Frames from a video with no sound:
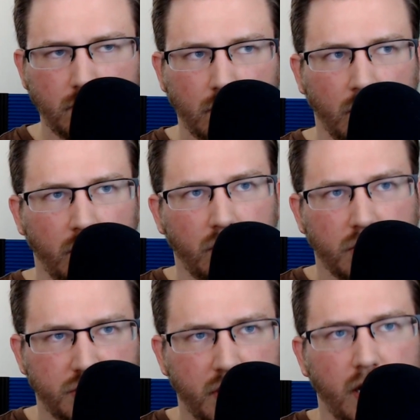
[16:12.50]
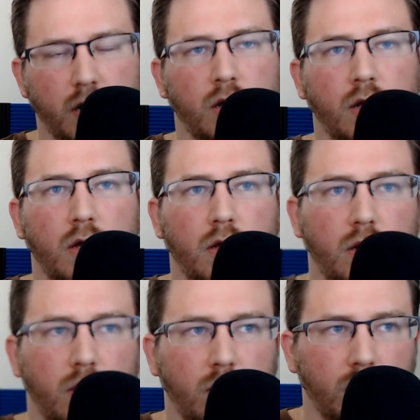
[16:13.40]
when Northstrider
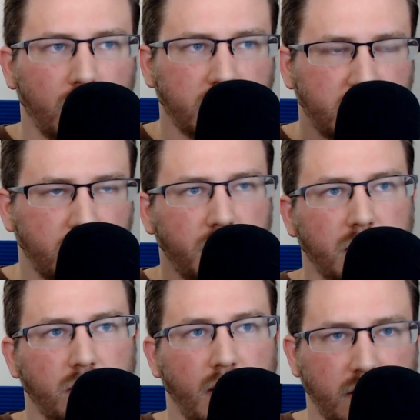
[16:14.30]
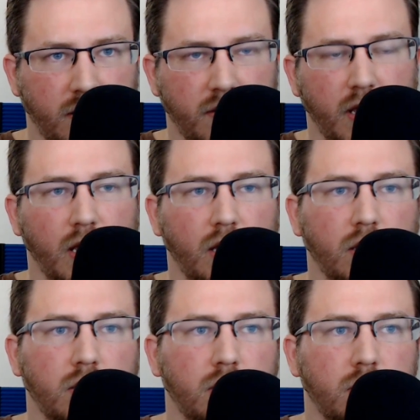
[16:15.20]
wants to recreate the thing,
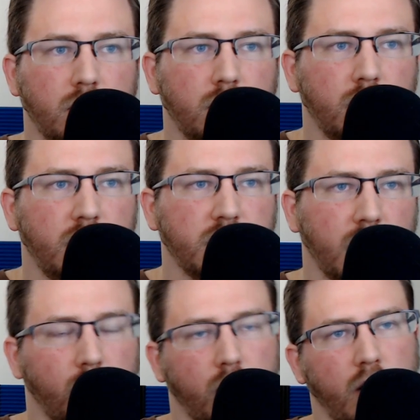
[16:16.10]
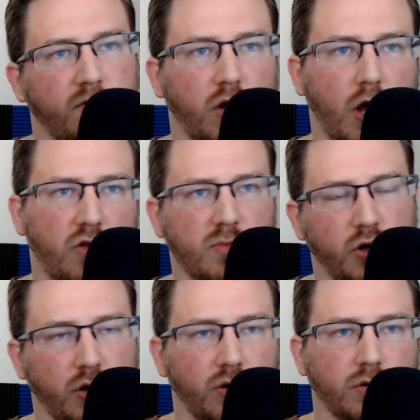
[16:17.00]
he's like, we're going to have to gather
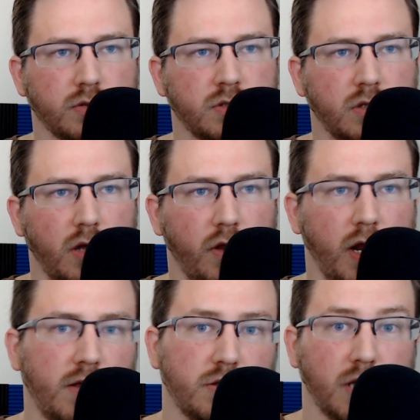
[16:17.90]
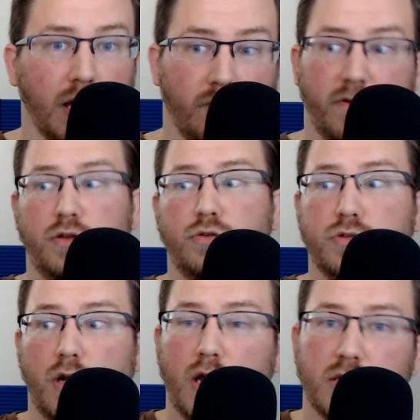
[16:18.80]
materials. And then Eithan's like, funny you should
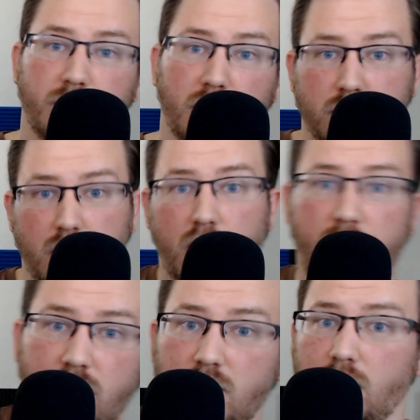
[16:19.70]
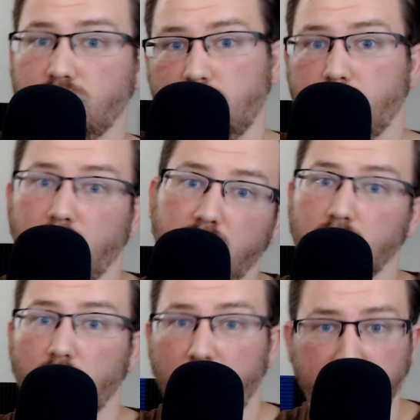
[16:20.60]
ask, because I have a cloud ship that has
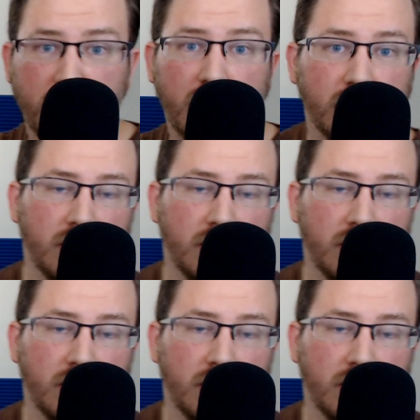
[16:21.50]
all that shit.